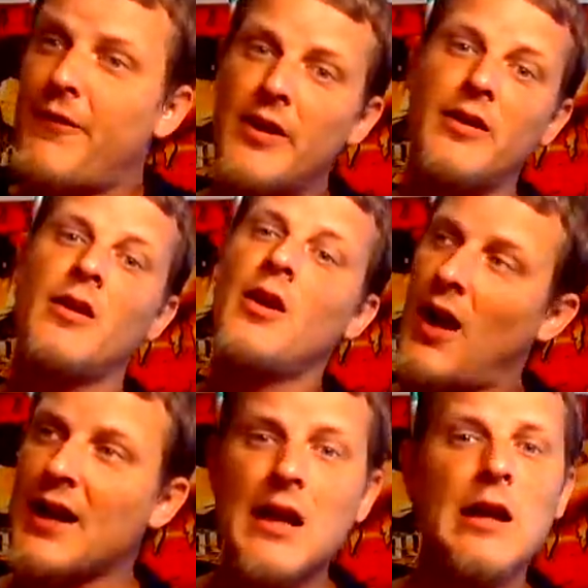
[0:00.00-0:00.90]
And
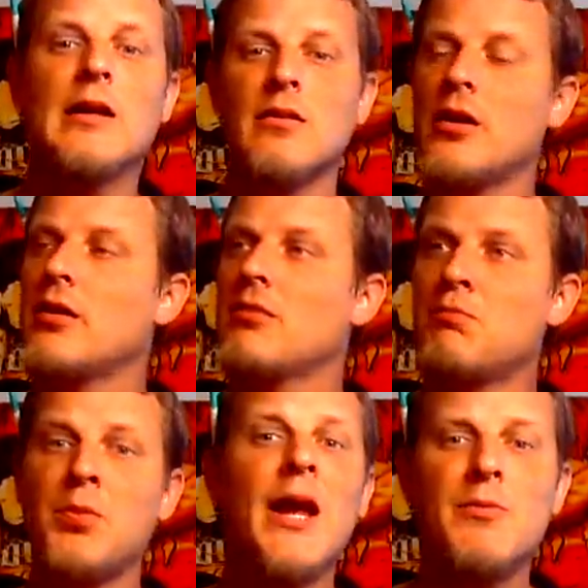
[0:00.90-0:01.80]
I can't uh,
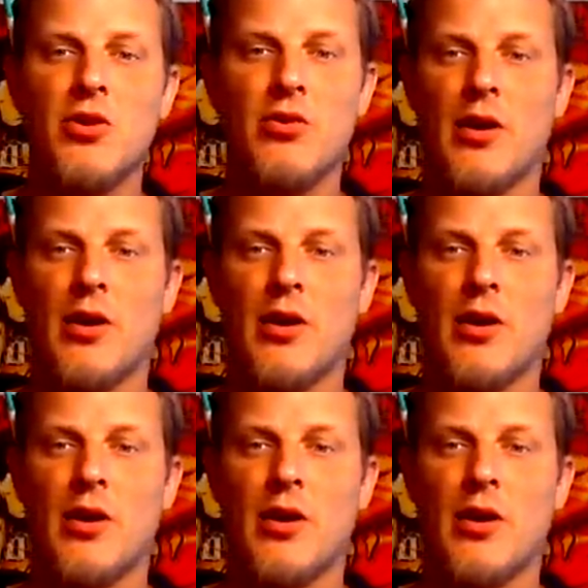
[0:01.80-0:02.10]
blame you.